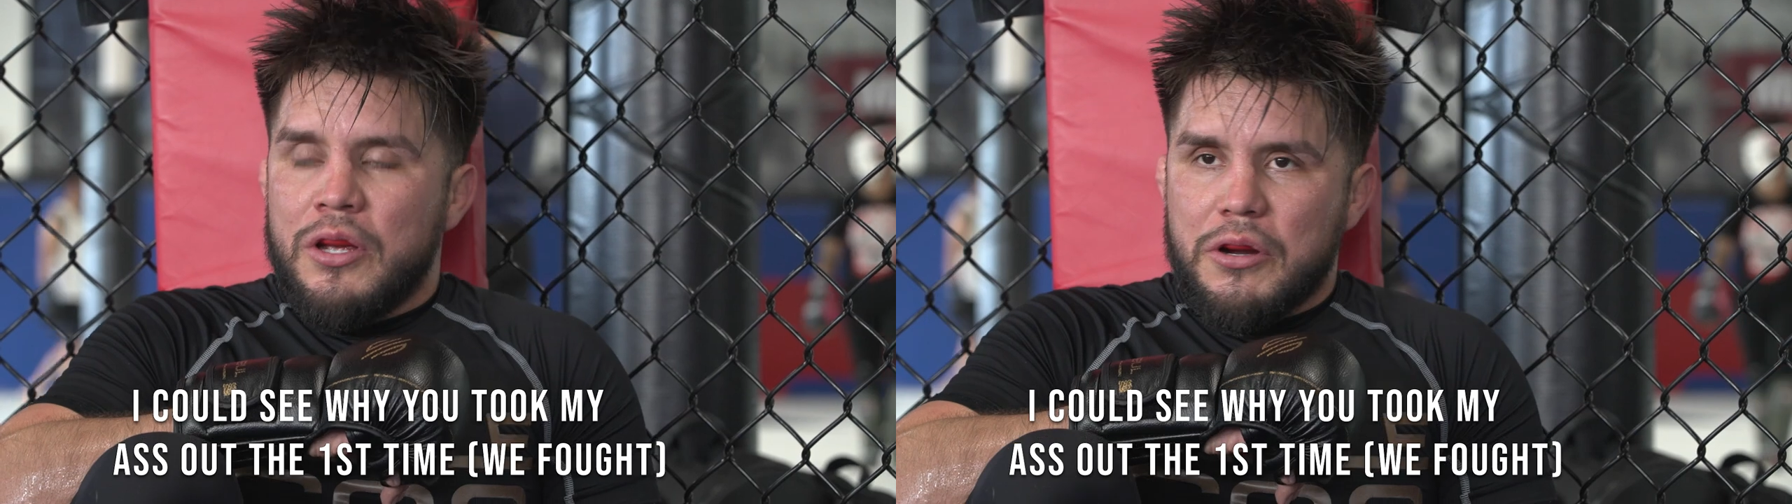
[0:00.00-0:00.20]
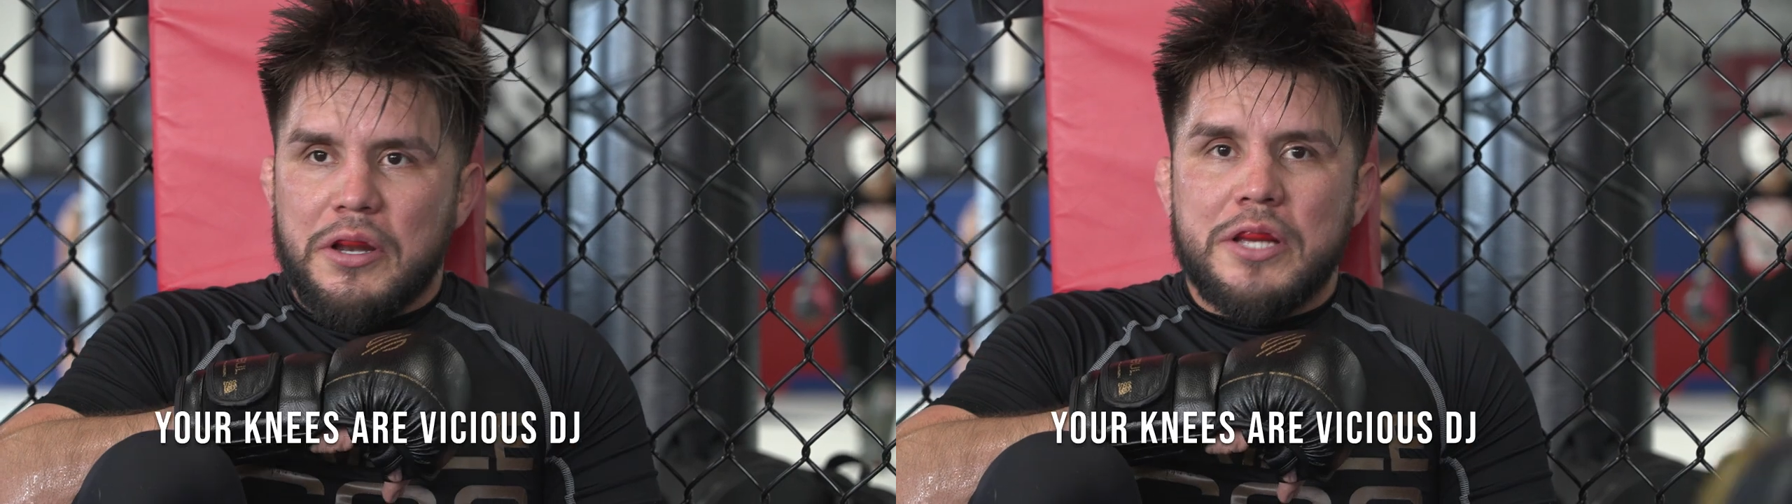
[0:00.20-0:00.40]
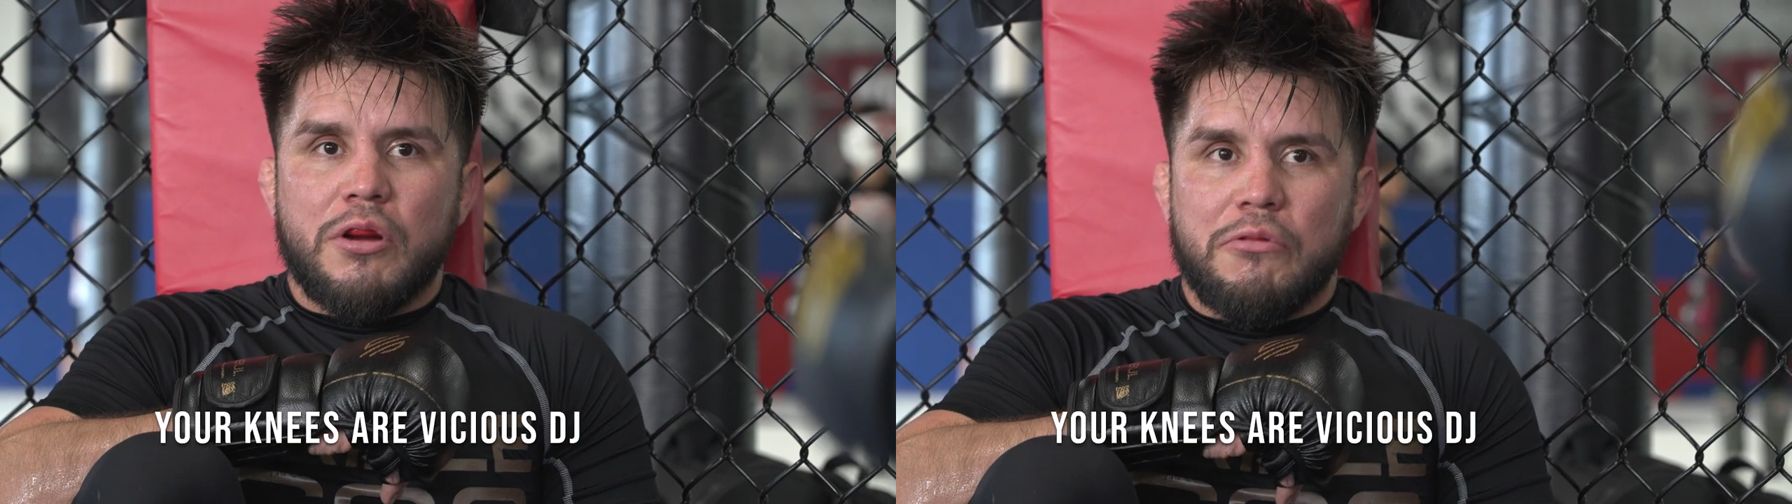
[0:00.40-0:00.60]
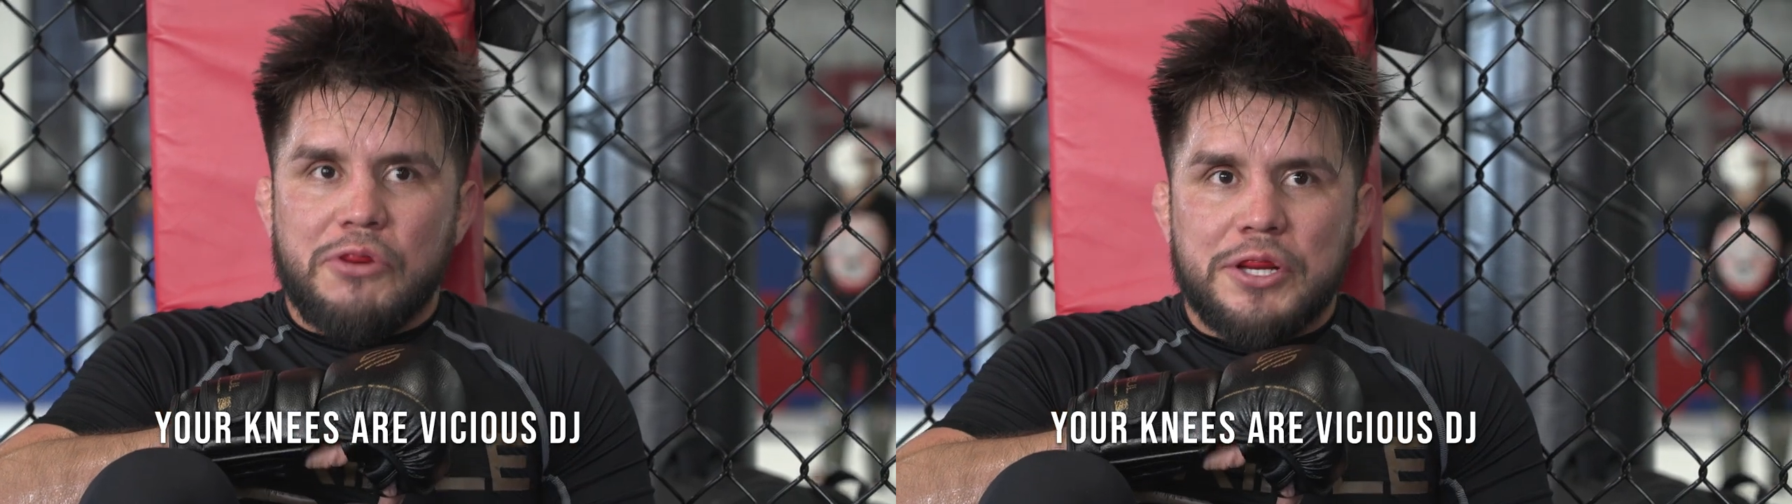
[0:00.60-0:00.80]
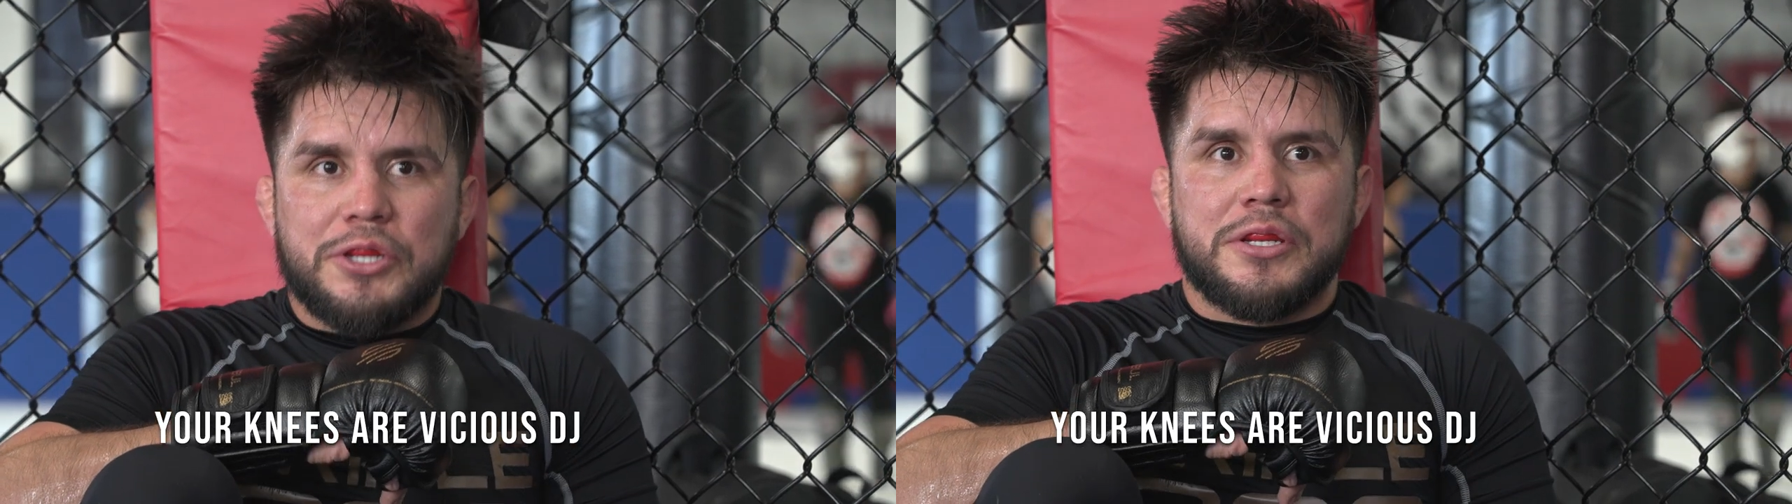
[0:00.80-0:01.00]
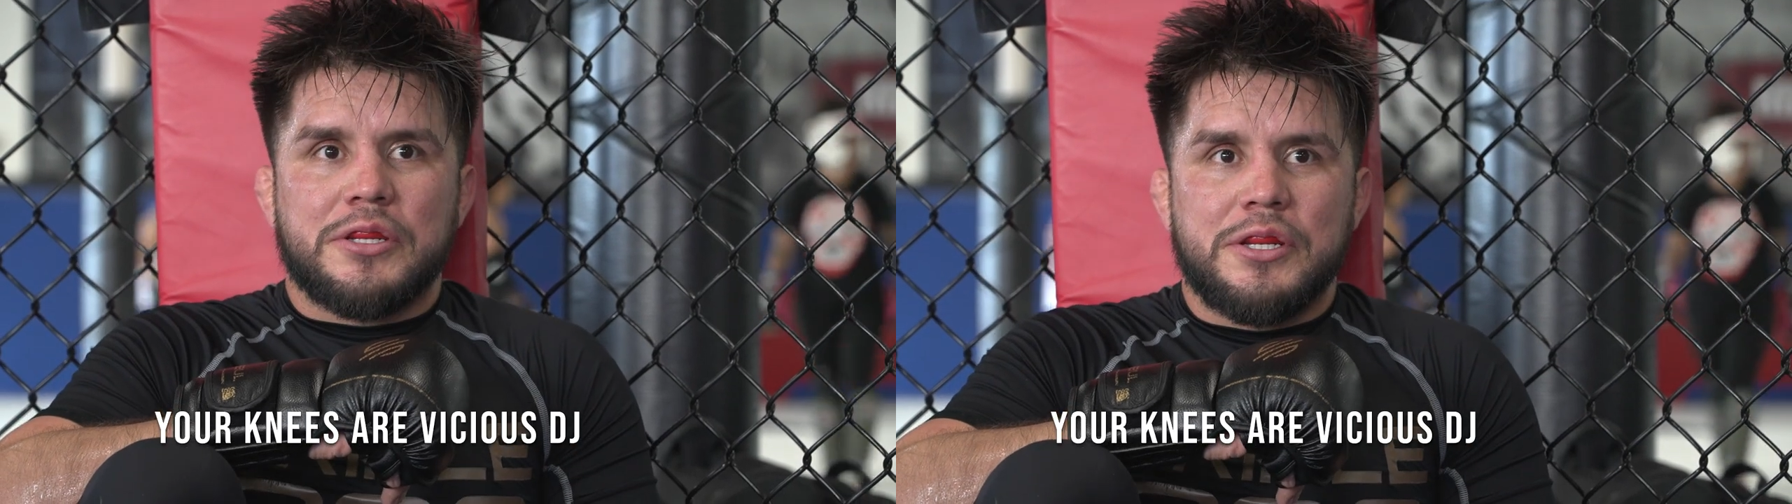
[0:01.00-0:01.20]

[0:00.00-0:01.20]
I mean, these are vicious.